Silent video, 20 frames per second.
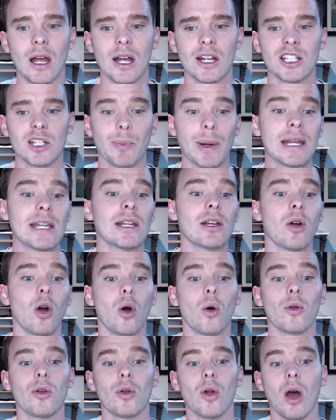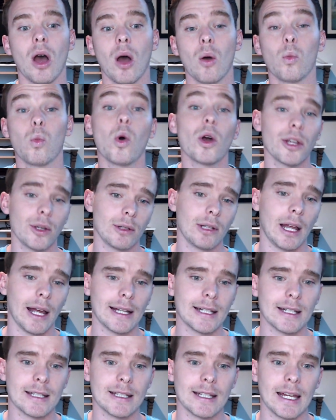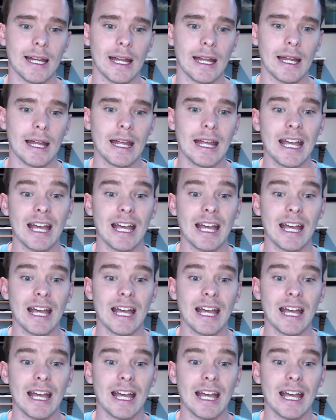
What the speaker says: depending on what you'd like to see.